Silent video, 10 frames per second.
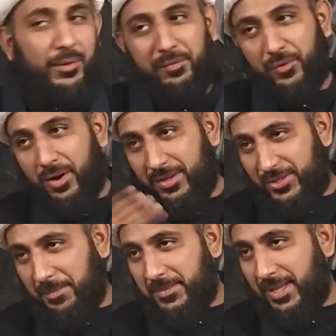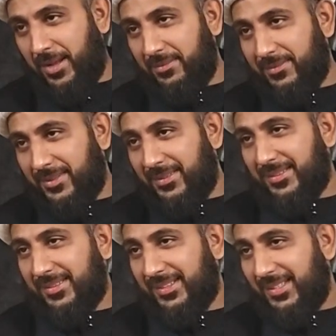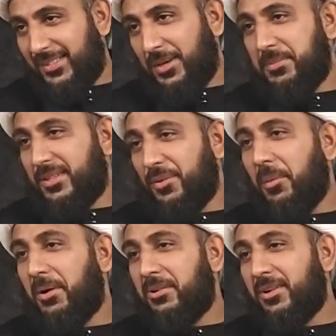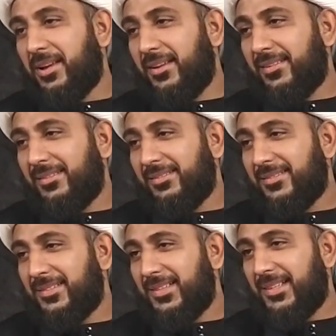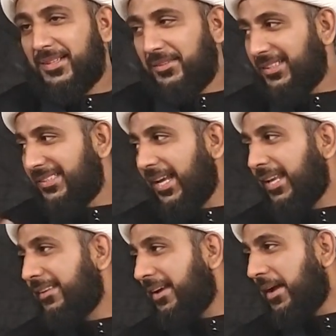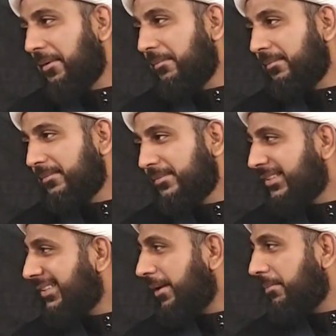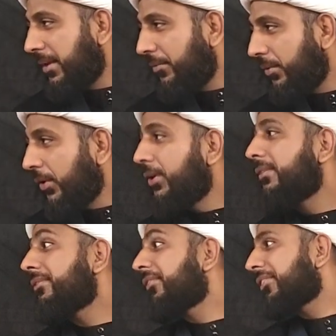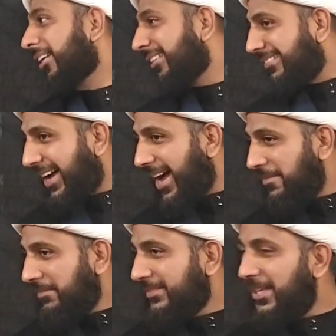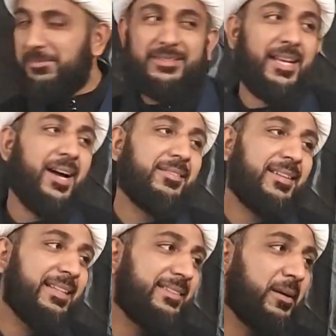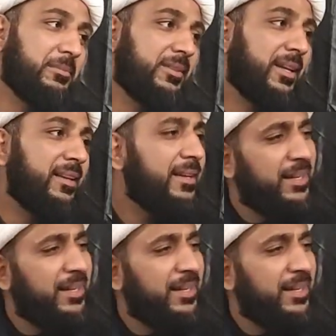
The frog jumps out, jumps in the water again. The second time, the same thing. The third time, jumps out and jumps in.